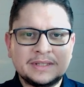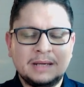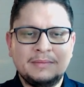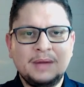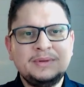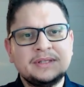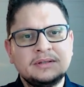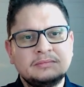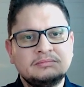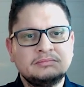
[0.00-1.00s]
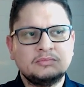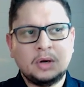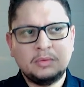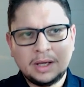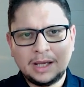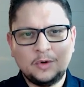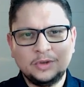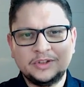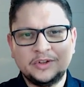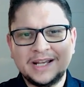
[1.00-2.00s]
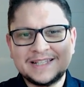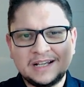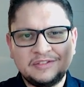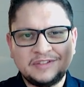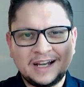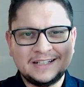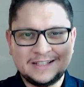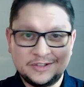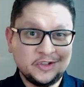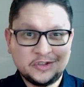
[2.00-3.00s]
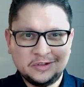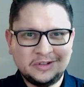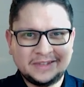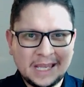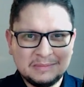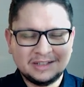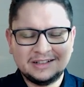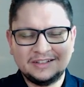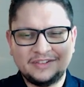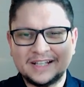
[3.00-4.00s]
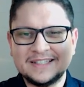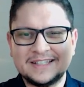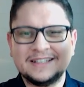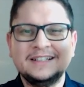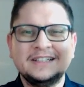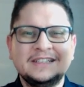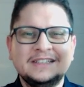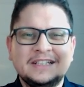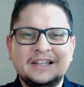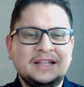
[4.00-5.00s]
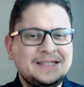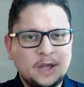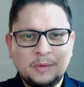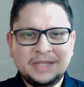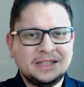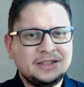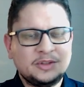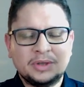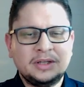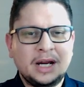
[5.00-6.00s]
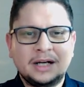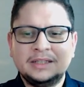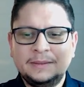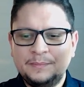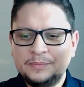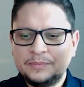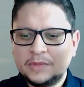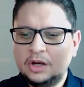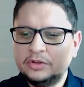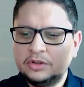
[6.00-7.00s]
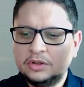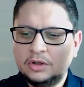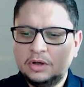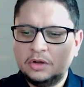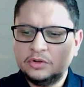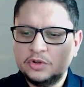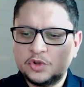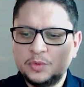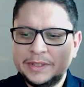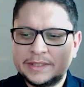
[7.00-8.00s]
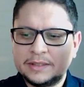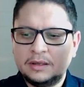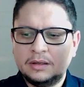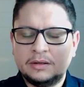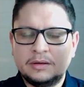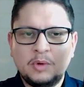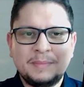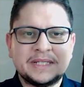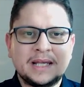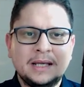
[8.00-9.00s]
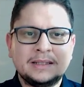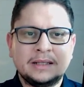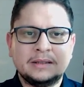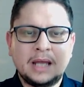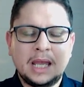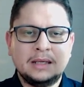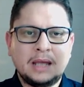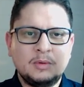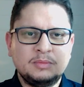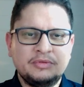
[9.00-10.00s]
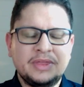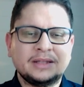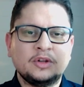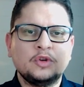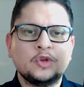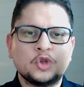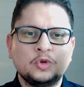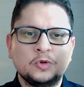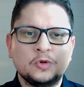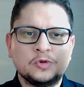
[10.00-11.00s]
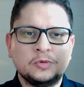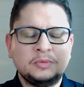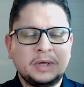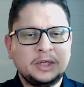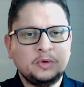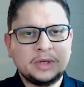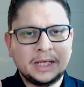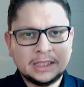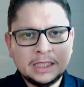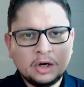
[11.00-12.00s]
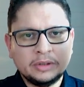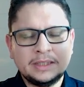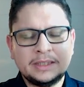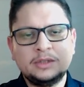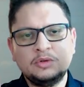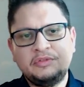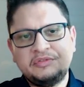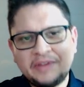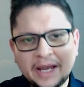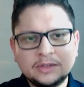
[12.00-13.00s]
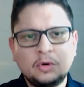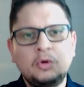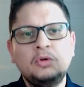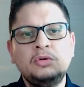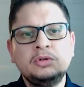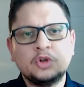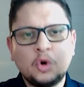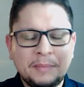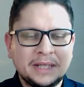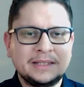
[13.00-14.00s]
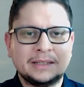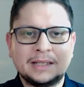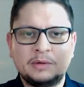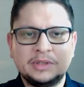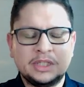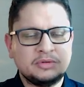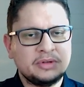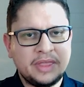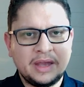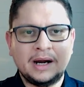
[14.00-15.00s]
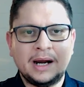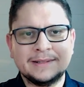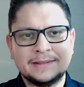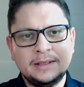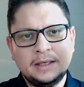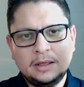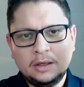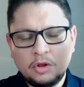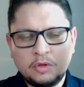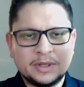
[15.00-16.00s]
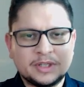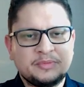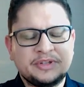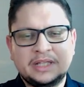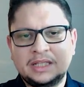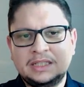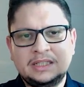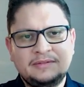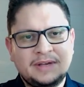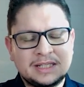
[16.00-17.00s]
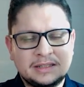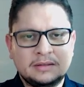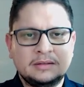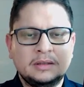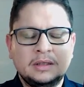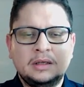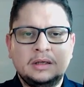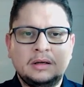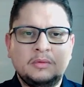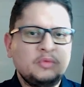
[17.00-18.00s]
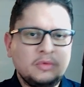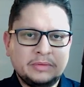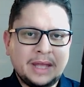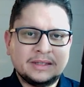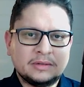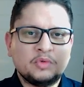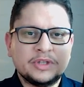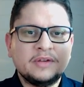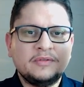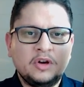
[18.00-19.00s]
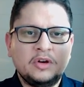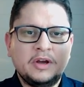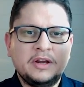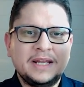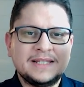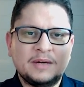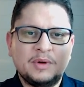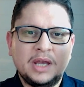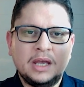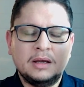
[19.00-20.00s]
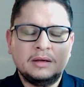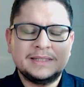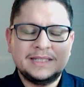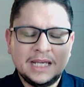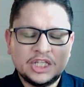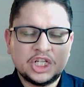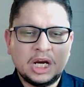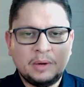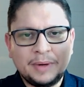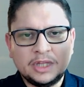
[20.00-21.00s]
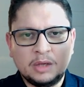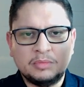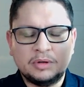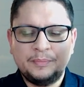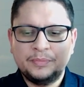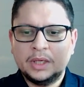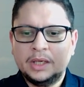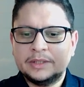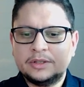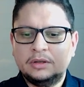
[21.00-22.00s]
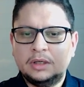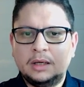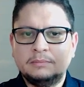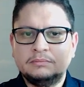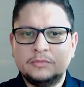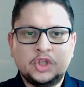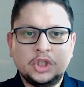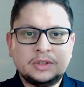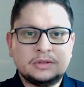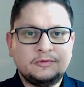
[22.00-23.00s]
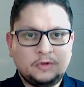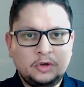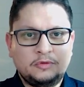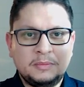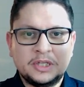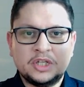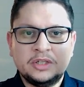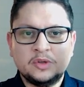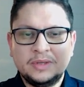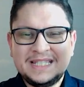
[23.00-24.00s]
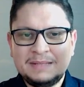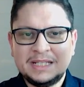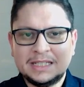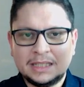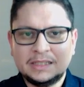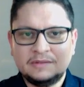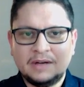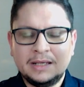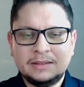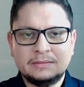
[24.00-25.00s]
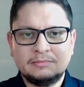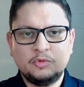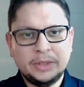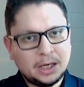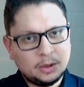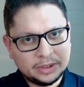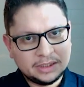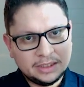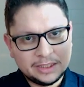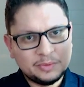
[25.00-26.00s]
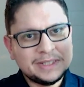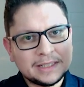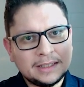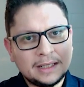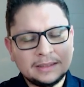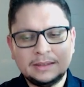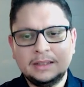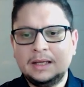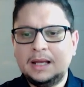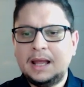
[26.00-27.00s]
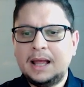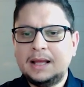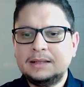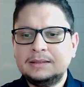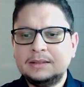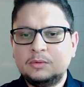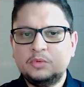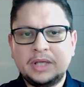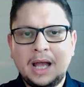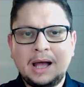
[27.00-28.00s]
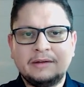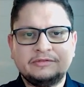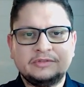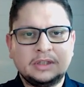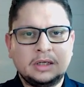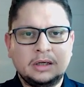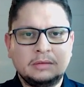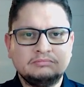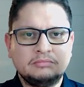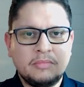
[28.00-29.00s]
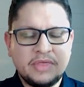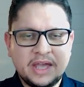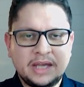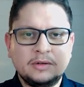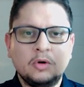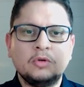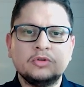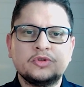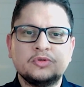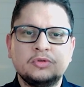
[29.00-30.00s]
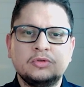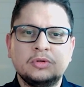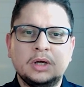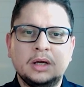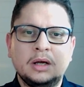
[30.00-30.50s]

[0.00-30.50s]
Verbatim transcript: same. There is a, I call it an Excel file, it's just a table, if I can say, that is updated regularly on the Swiss website, and I will put that on the show notes also, where you can click on it and you'll find all the companies that are registered there as authorized representative, as that receive an CHRN number. So just for your information, so Easy Medical Device, we are located in Switzerland. And we have then also